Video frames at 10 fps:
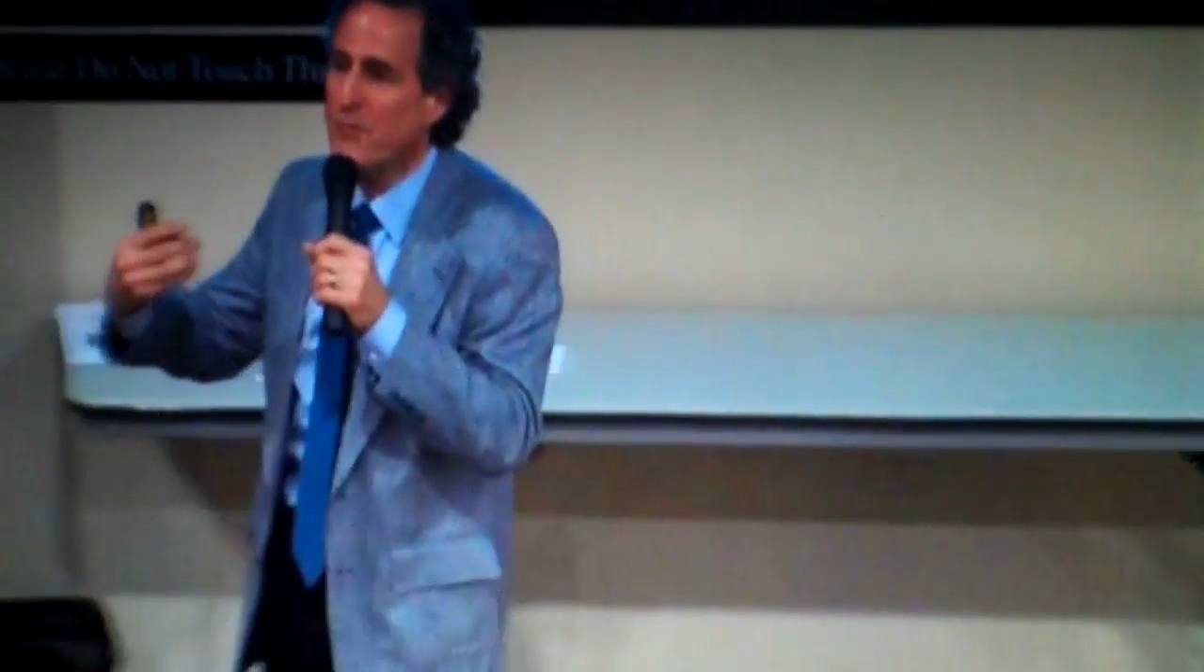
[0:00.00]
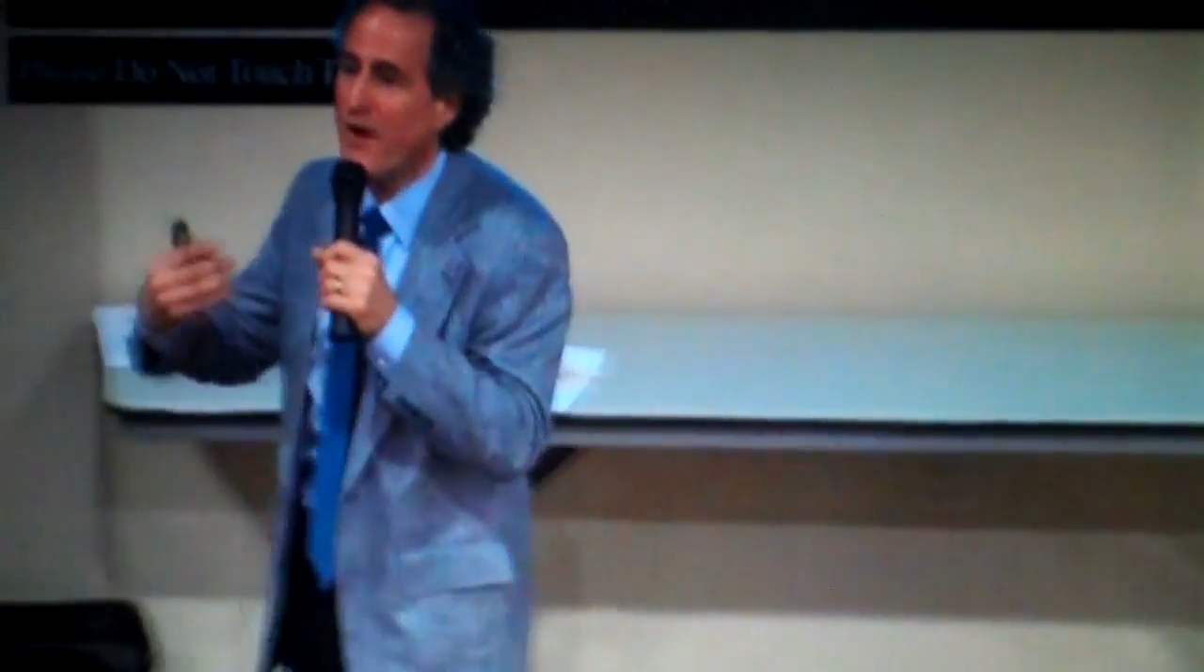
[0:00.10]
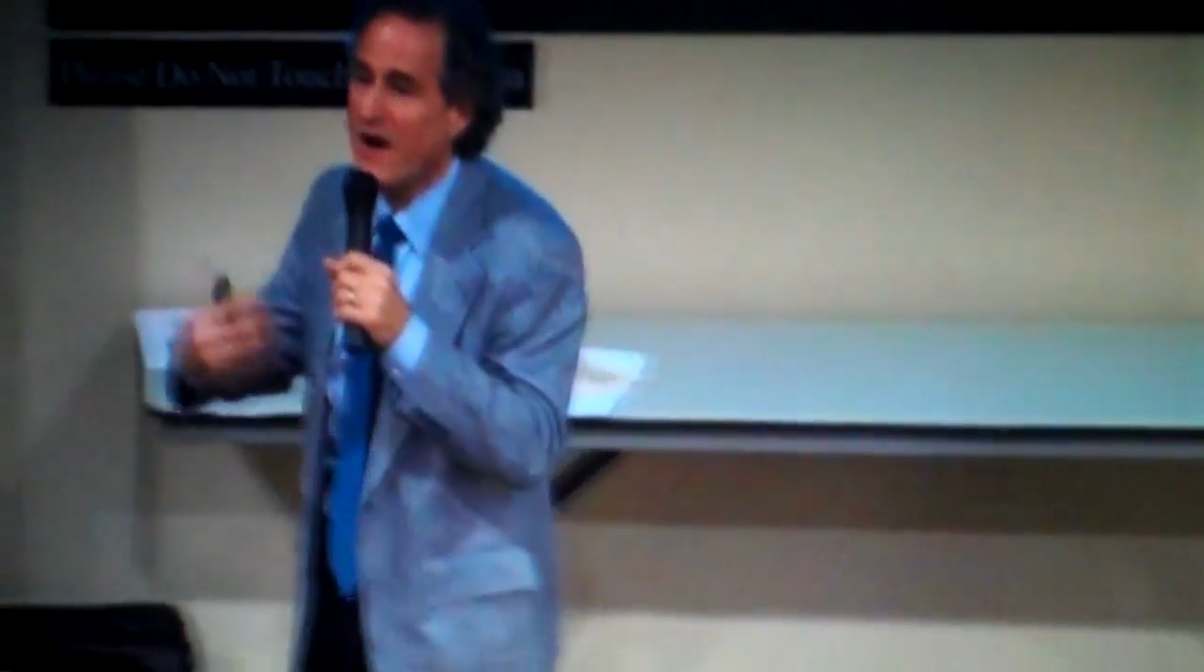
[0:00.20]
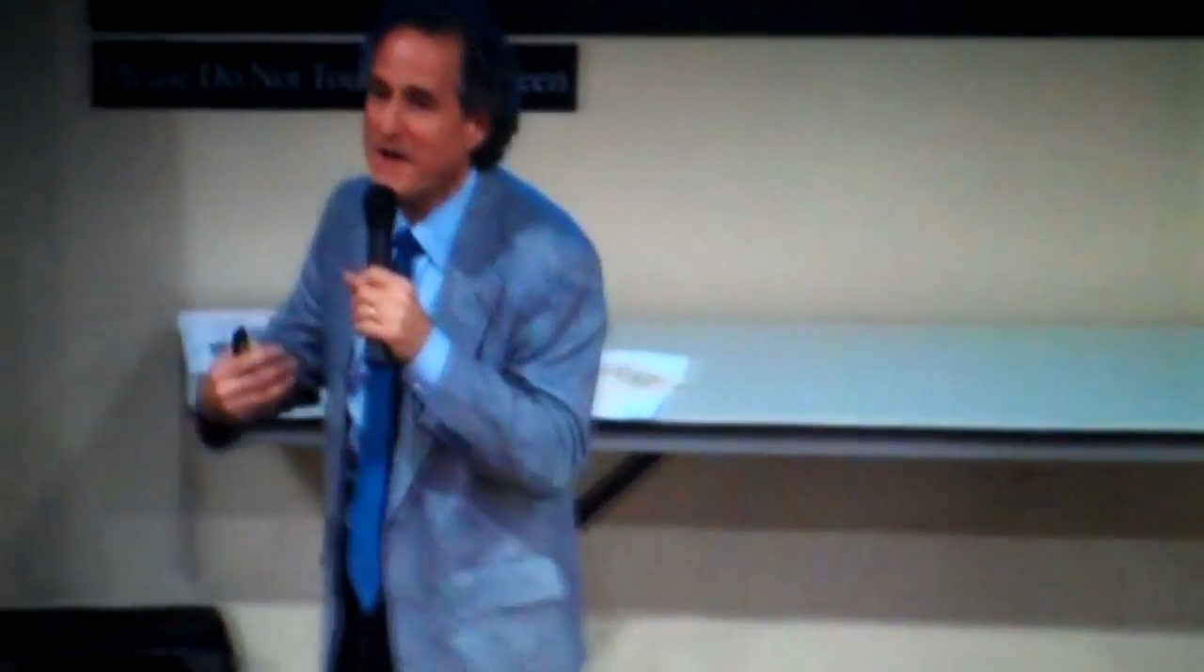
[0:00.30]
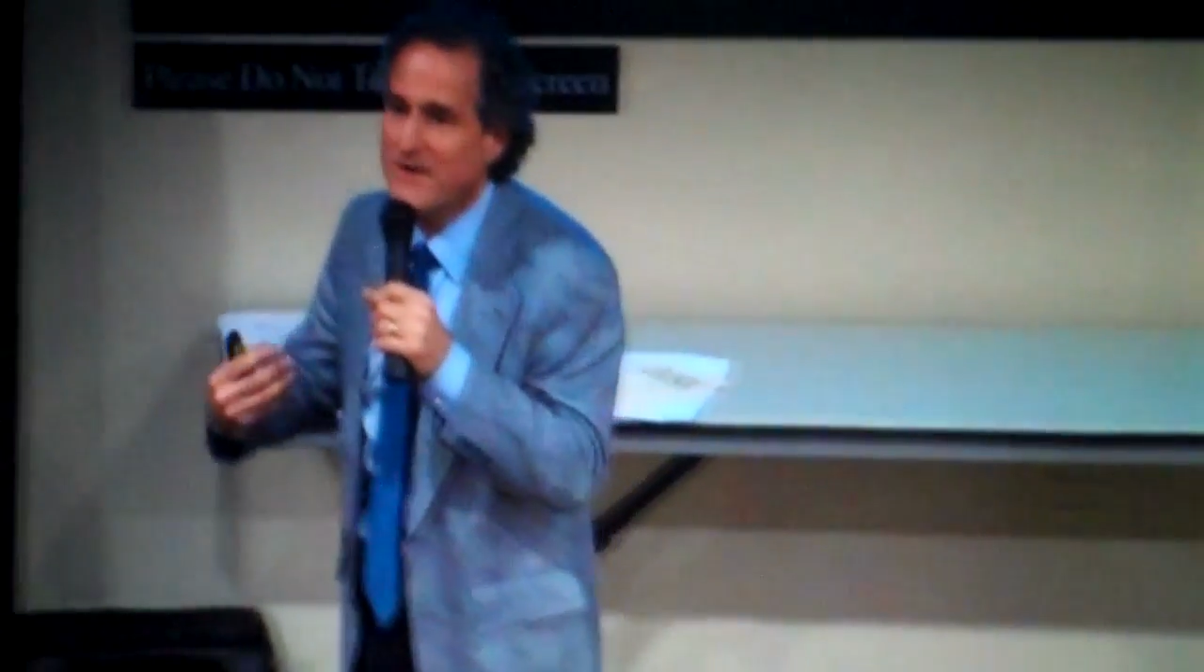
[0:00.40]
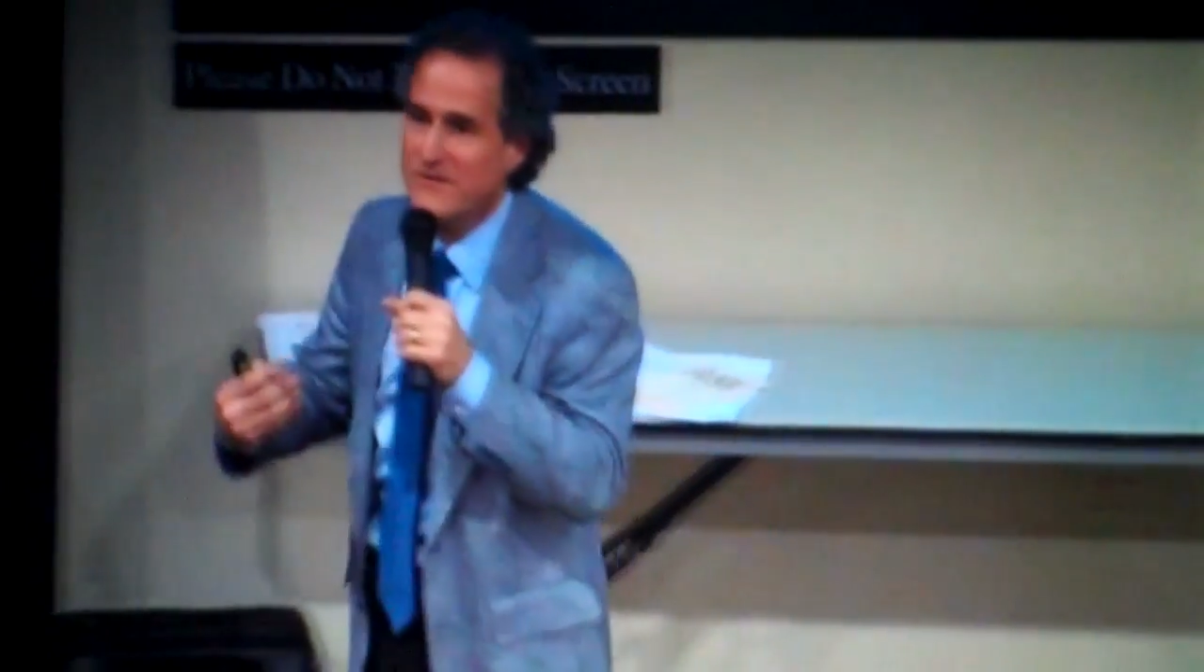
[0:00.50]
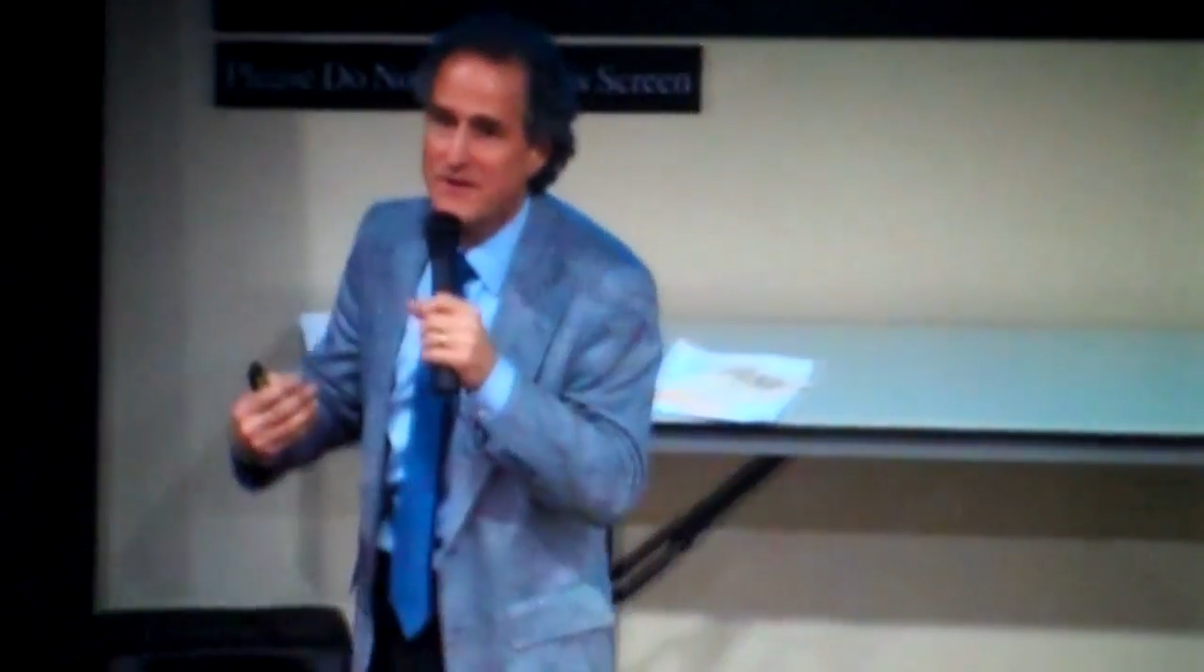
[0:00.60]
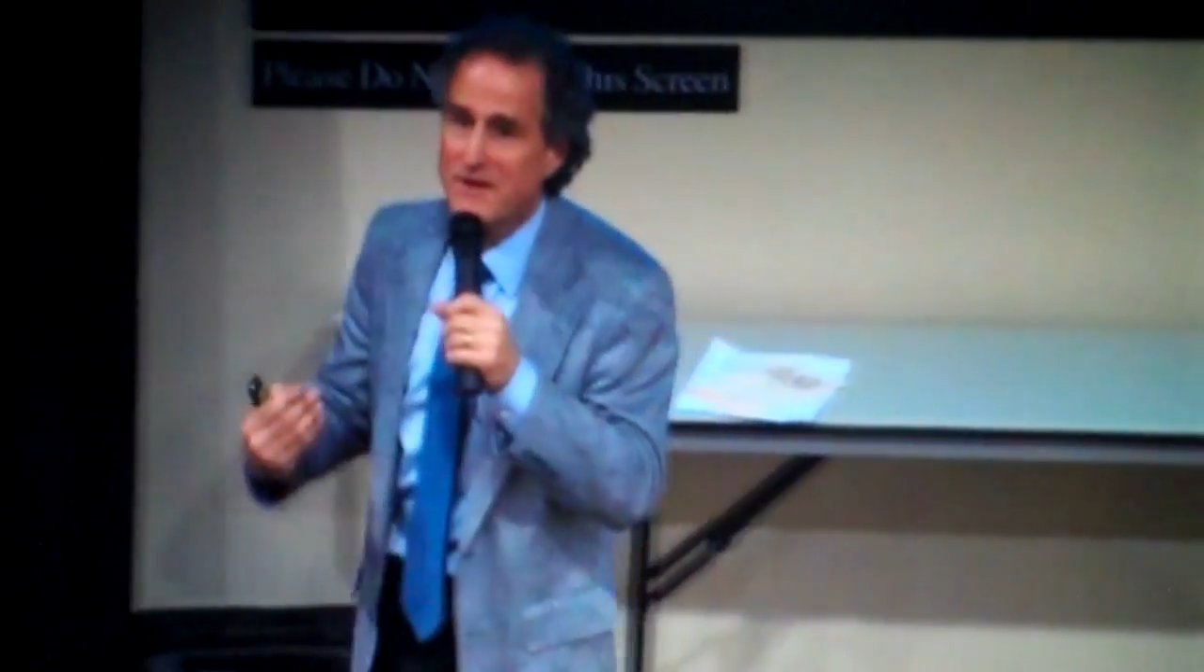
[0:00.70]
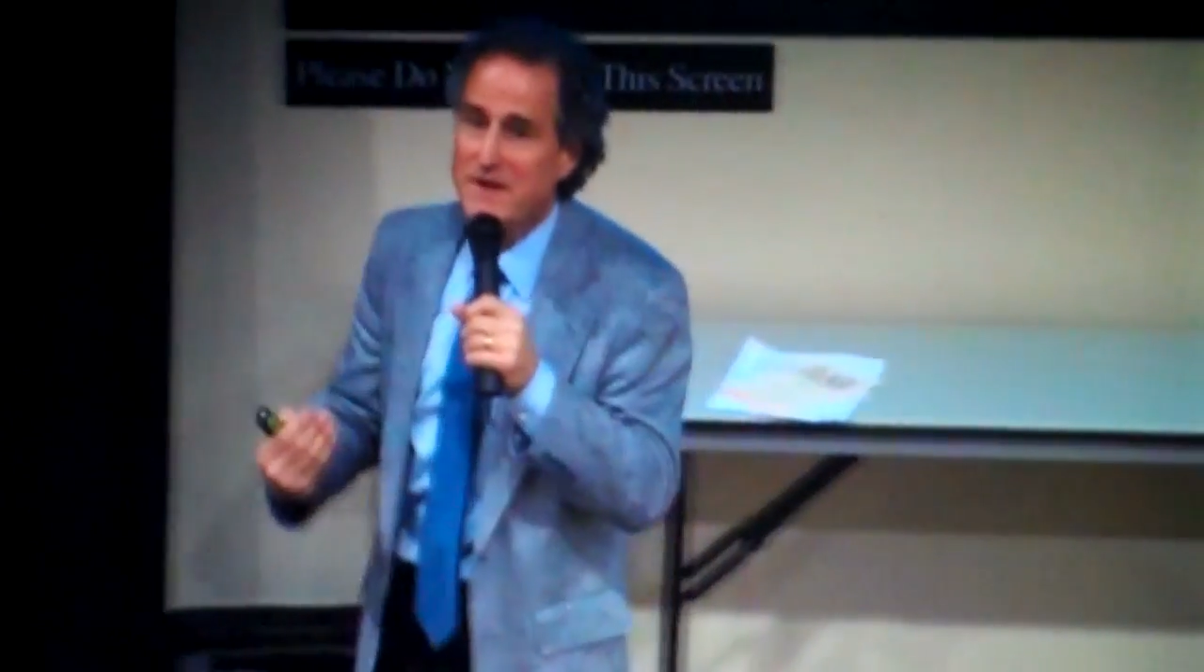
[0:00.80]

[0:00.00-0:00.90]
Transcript: your body is